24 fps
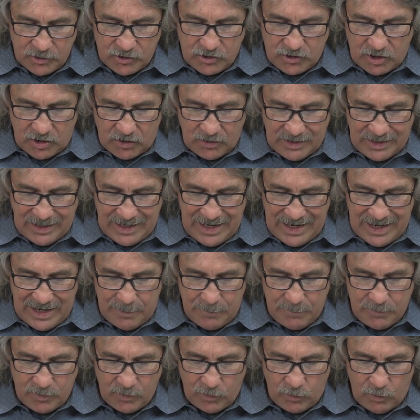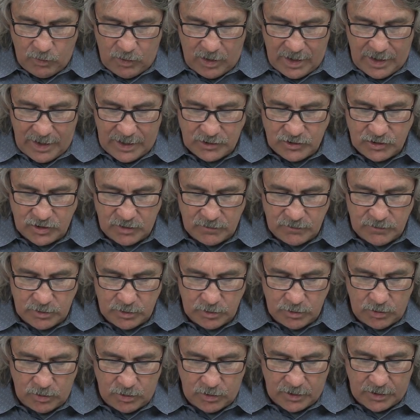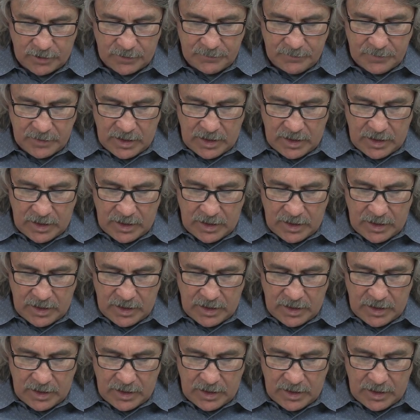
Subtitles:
shall keep the watch of the Lord.